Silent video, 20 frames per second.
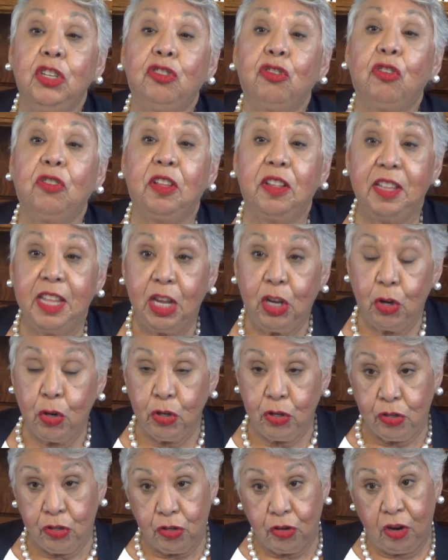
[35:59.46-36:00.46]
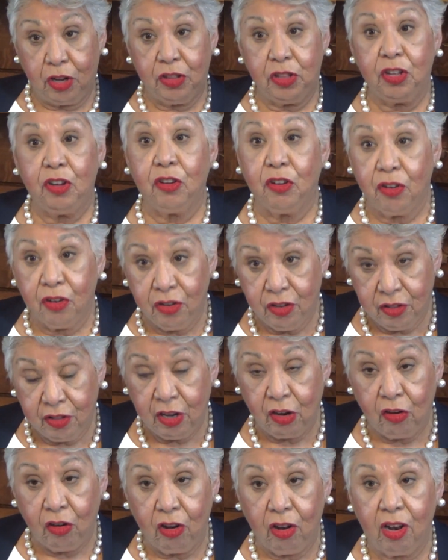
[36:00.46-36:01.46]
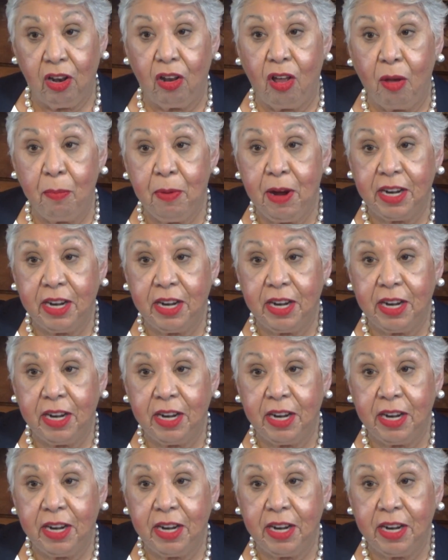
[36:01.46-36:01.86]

so that they could start their law